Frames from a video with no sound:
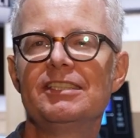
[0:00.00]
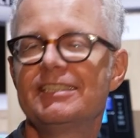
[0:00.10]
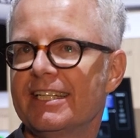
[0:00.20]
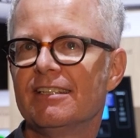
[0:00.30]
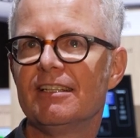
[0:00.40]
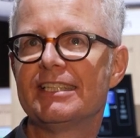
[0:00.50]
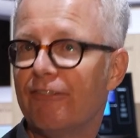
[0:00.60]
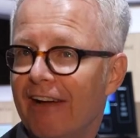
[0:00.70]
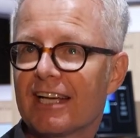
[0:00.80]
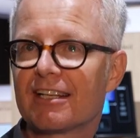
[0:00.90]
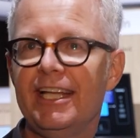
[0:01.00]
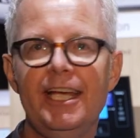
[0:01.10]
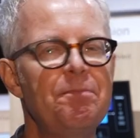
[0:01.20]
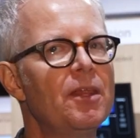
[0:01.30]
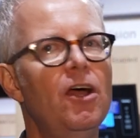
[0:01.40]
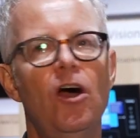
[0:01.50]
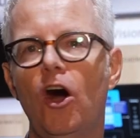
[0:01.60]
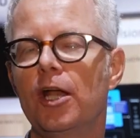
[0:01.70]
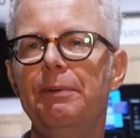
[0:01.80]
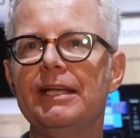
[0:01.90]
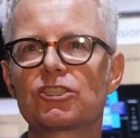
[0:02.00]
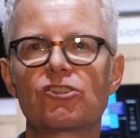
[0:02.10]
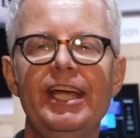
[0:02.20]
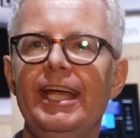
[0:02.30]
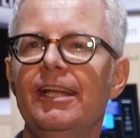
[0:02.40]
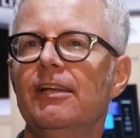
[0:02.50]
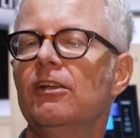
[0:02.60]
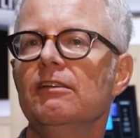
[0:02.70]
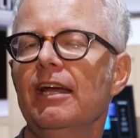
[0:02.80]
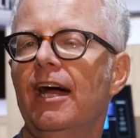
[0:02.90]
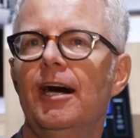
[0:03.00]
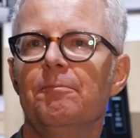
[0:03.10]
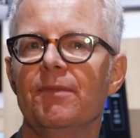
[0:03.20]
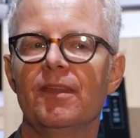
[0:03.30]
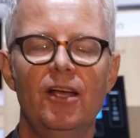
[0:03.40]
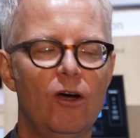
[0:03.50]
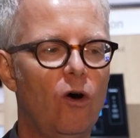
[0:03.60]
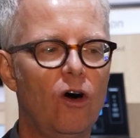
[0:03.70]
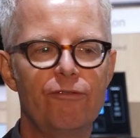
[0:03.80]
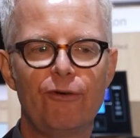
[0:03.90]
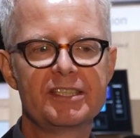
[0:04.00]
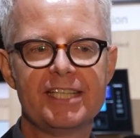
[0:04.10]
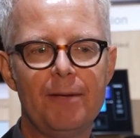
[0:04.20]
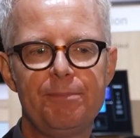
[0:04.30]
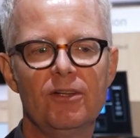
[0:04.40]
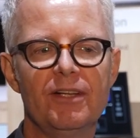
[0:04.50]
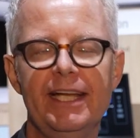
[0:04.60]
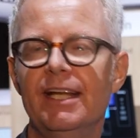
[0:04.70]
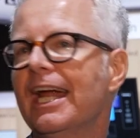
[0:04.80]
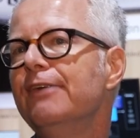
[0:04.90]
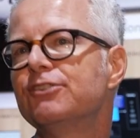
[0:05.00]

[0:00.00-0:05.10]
signal directly on a big screen or, for example, in a live